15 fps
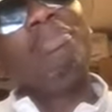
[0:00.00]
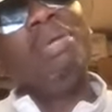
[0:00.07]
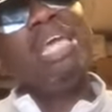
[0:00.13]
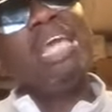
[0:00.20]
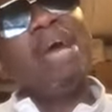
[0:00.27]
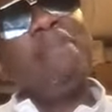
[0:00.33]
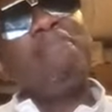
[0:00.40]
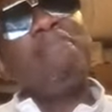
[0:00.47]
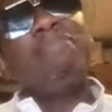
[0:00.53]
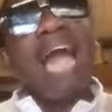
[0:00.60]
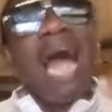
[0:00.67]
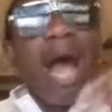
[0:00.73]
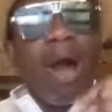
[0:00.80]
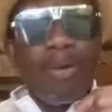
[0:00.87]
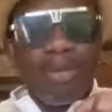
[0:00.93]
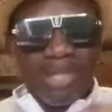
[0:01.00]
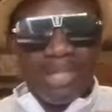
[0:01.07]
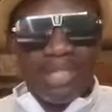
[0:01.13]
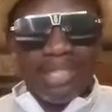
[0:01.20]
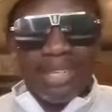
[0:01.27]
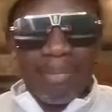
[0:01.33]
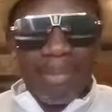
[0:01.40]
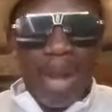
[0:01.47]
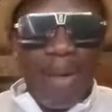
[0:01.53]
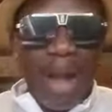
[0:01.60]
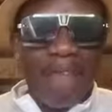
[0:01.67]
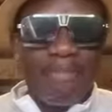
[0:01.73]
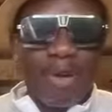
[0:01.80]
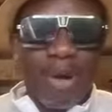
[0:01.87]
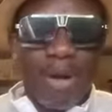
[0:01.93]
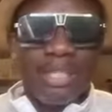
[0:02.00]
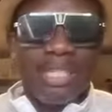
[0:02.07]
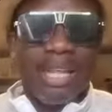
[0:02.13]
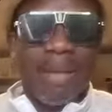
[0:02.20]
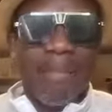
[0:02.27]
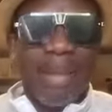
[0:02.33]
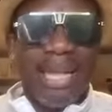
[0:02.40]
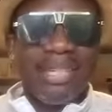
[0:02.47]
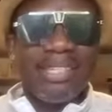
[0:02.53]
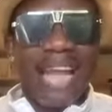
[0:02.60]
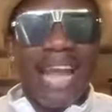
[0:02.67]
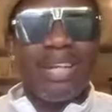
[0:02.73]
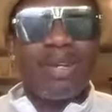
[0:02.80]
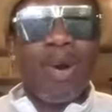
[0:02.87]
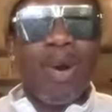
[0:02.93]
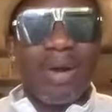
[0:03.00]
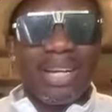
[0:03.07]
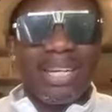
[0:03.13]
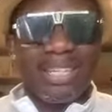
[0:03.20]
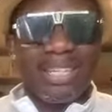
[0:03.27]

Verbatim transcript: be a proud, my wife calls the men side cock.